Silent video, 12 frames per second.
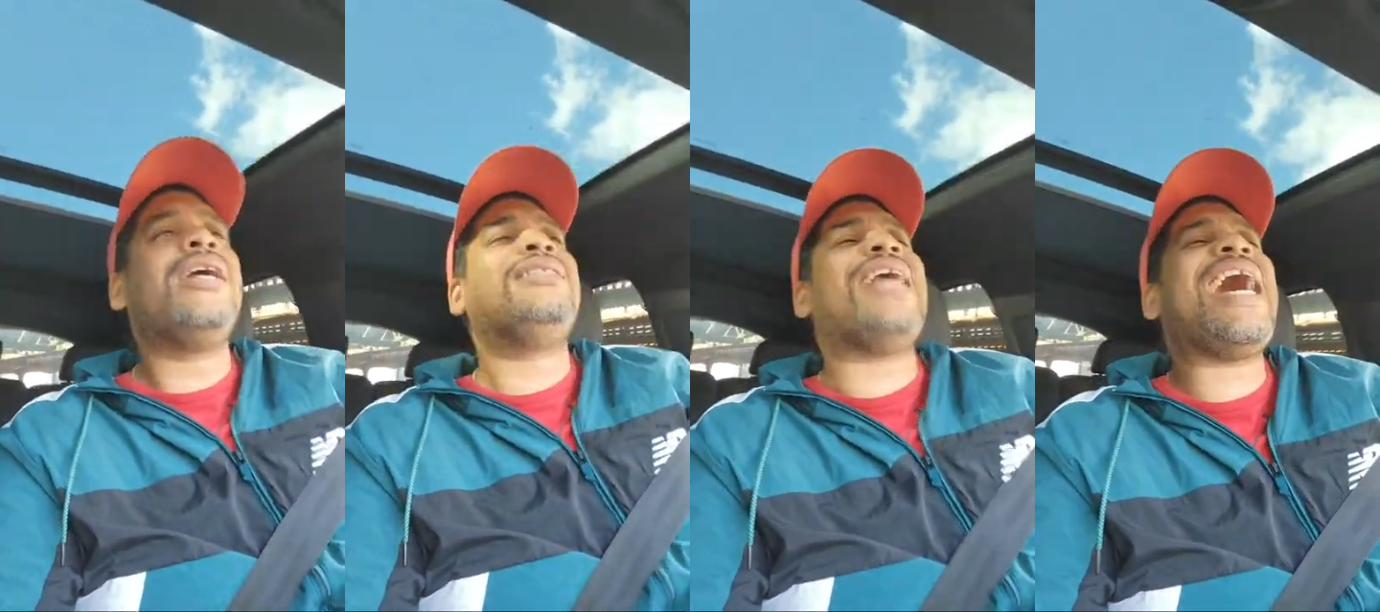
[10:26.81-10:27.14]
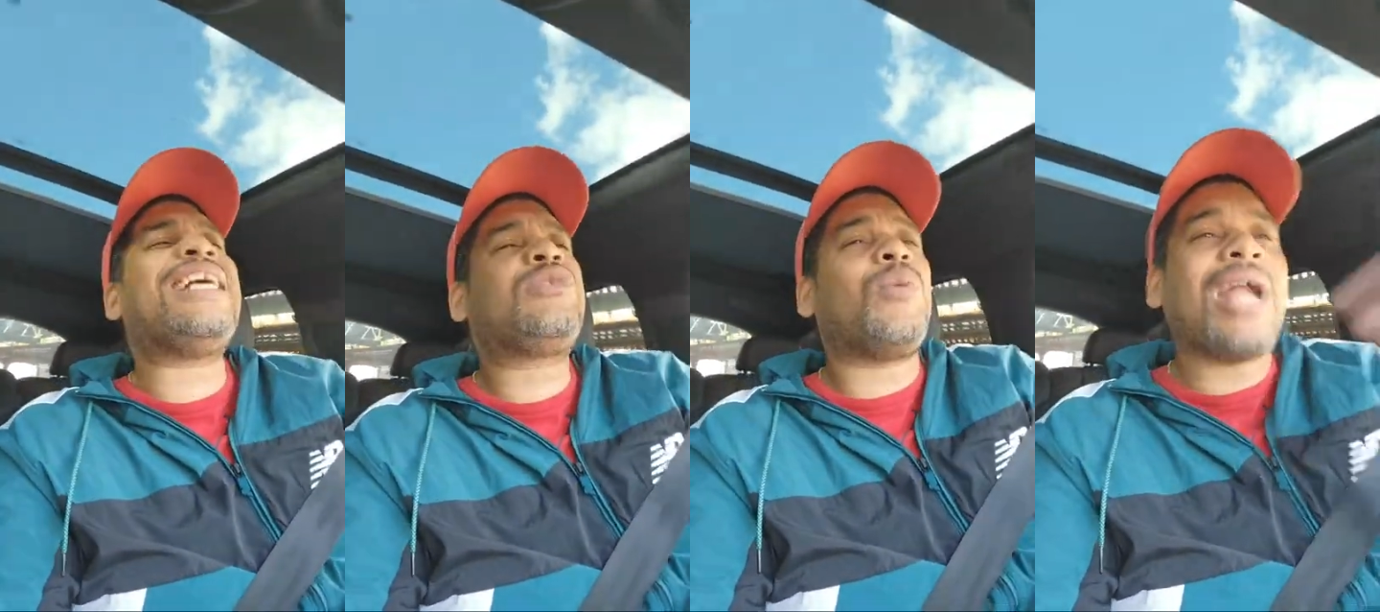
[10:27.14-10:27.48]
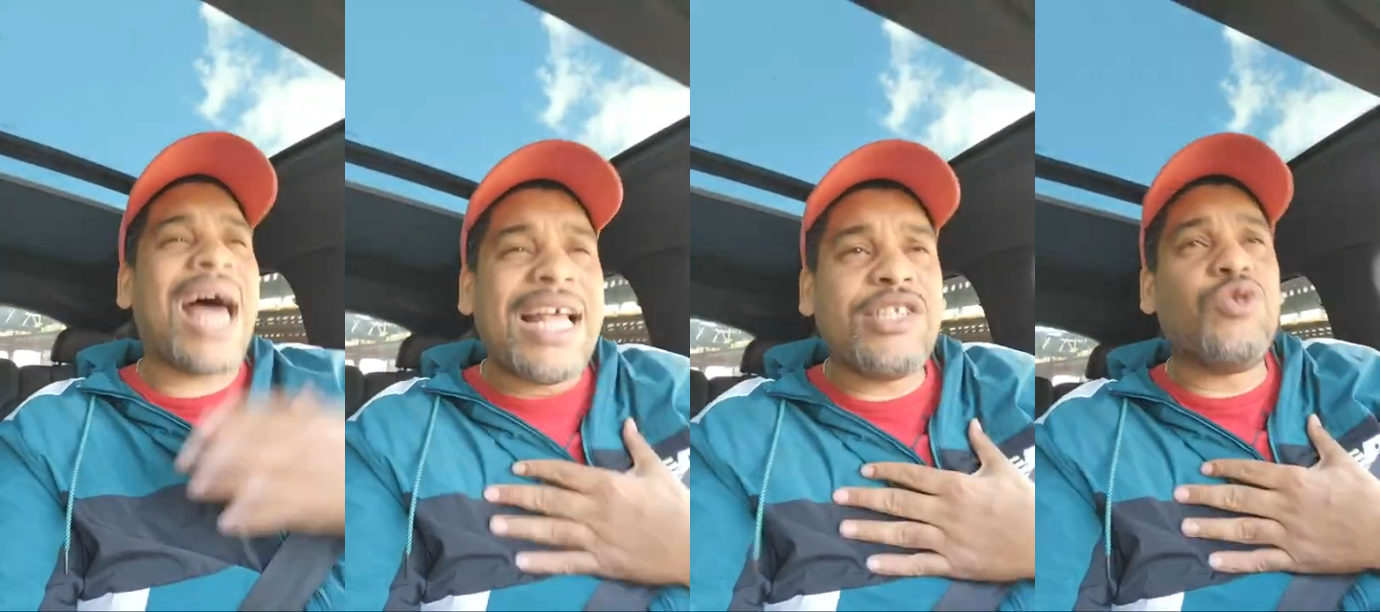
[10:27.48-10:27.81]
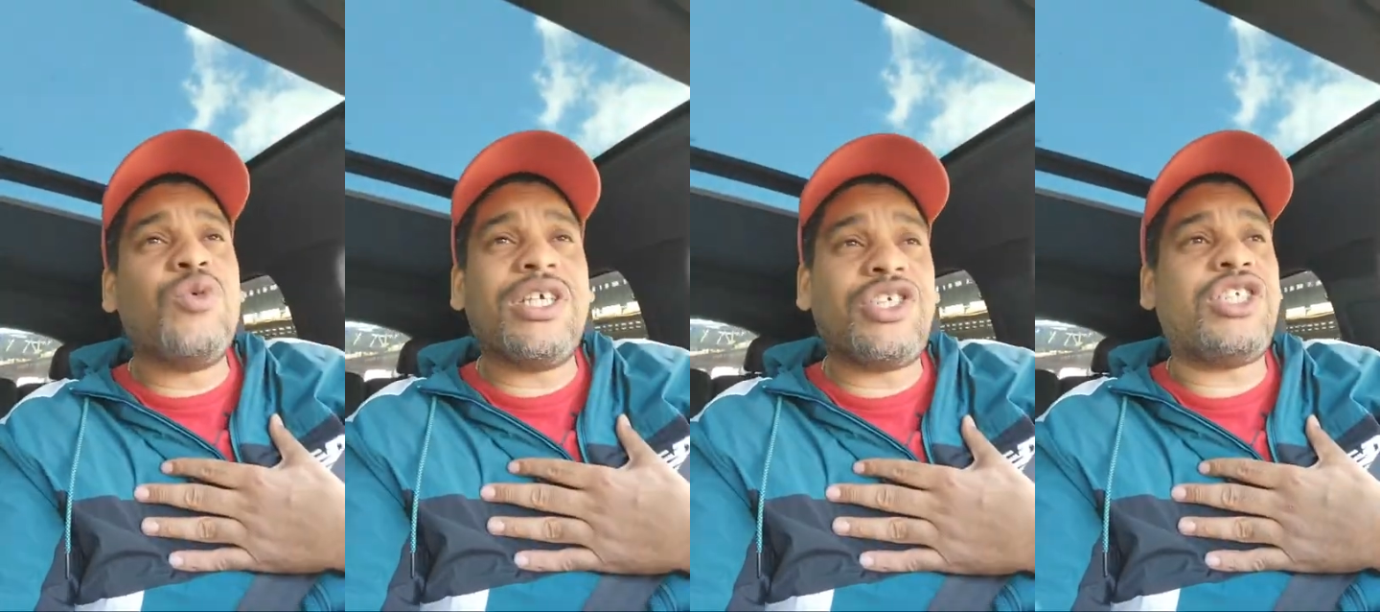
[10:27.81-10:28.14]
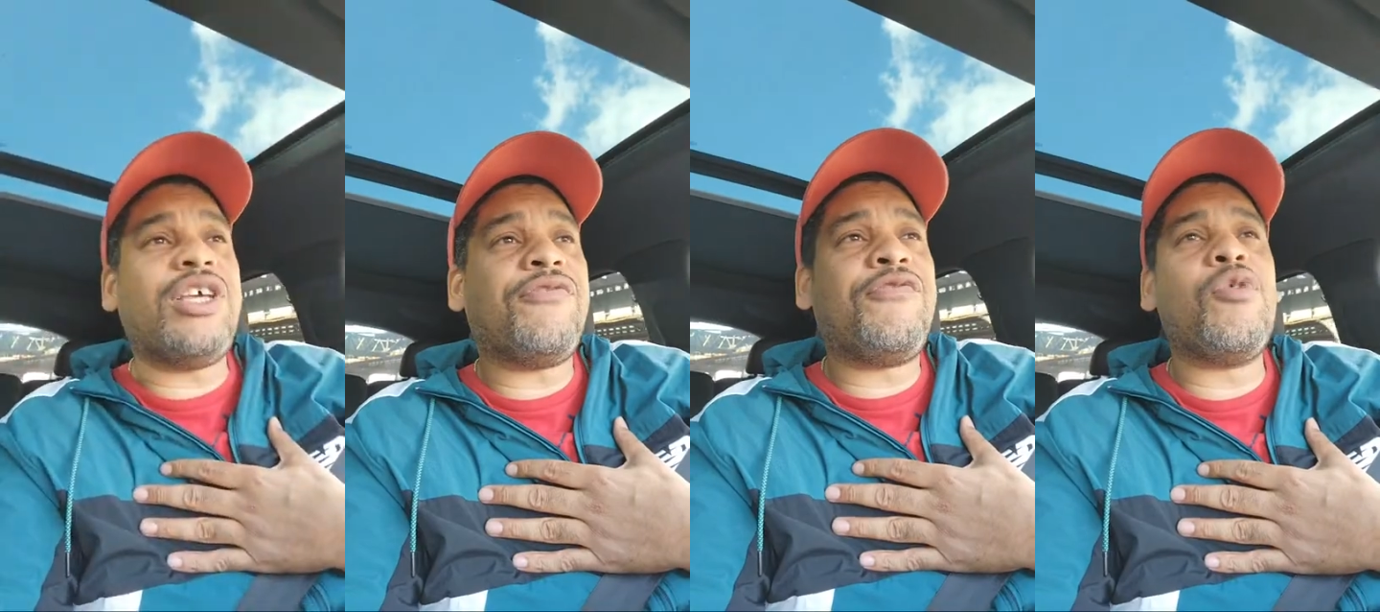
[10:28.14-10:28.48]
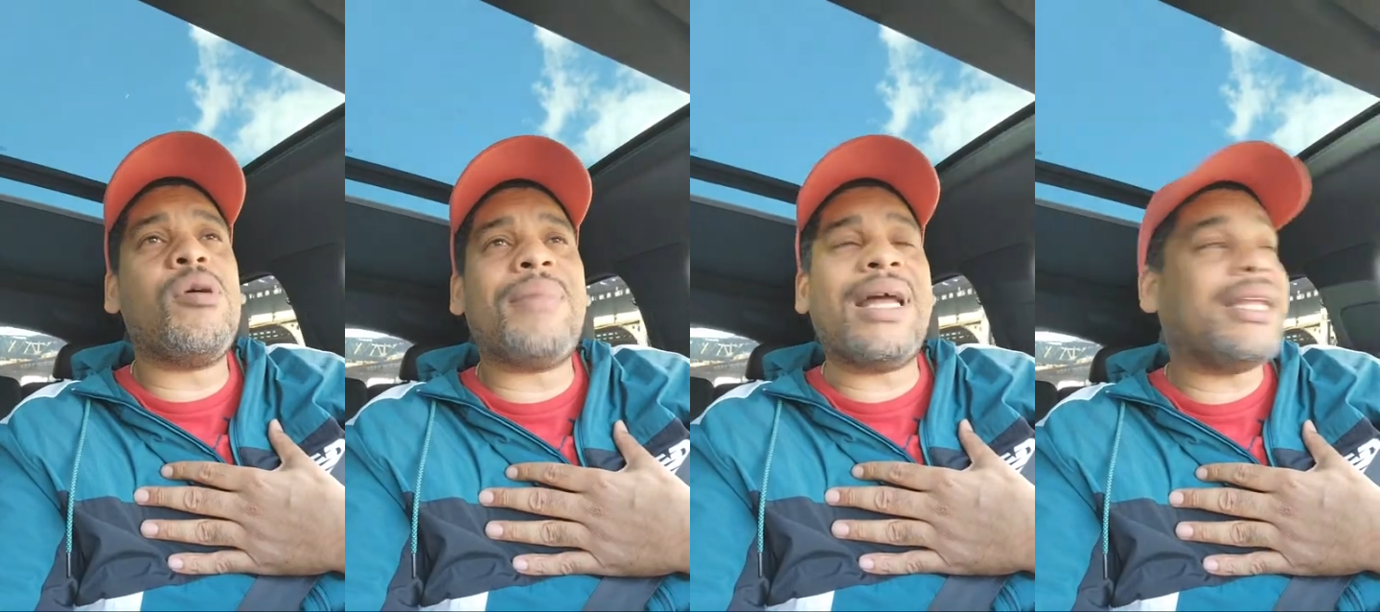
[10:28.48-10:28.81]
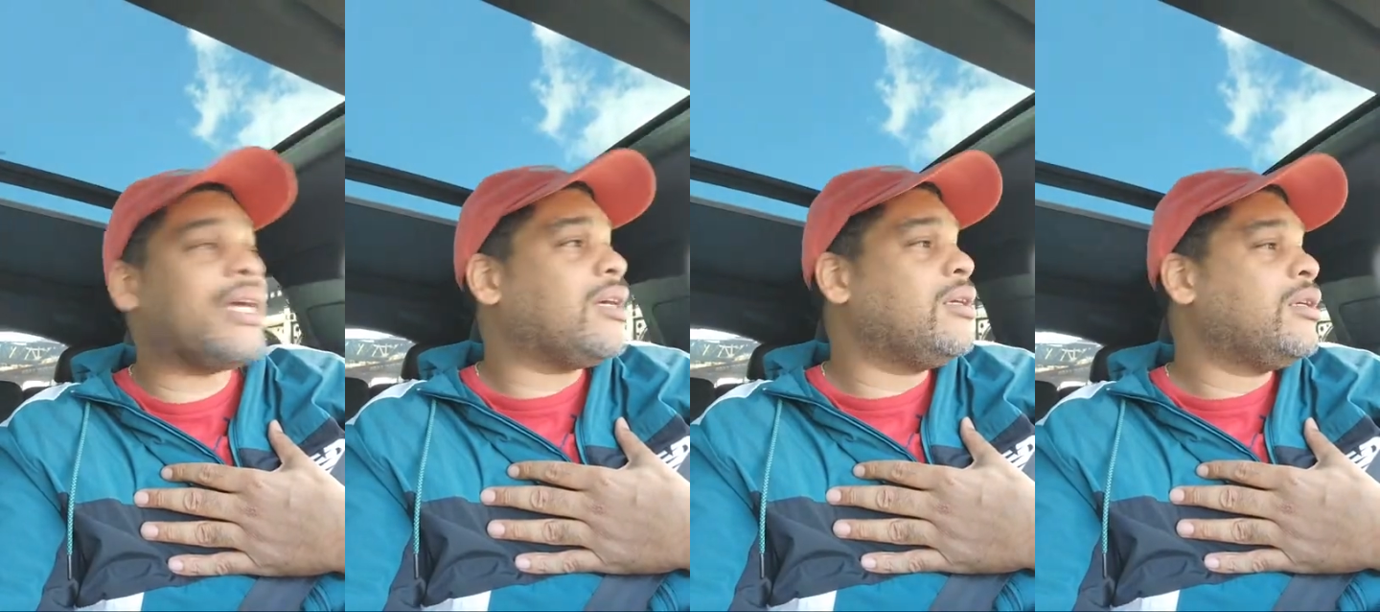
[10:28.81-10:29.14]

That's what I do this shit for, my nigga.